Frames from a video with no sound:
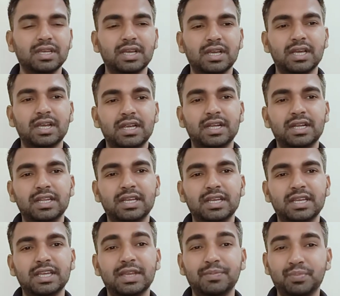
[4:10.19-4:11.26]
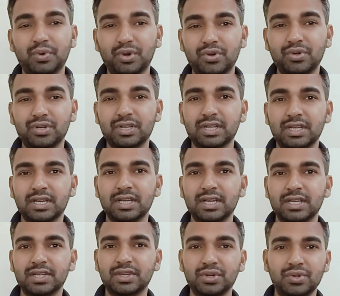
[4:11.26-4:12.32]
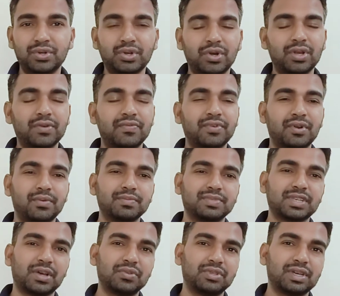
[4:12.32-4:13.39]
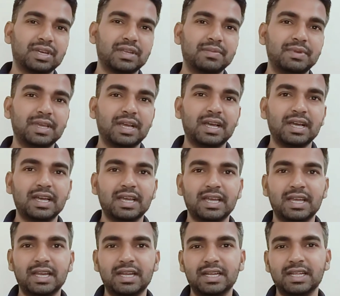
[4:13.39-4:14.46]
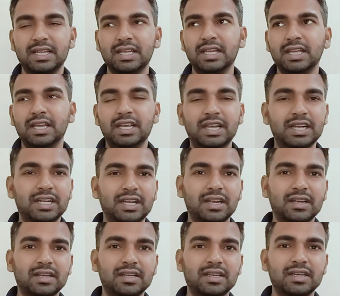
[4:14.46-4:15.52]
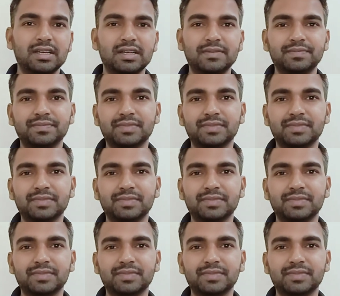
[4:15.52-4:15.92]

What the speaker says: and import crude oil from Saudi Arabia, and inter, uh,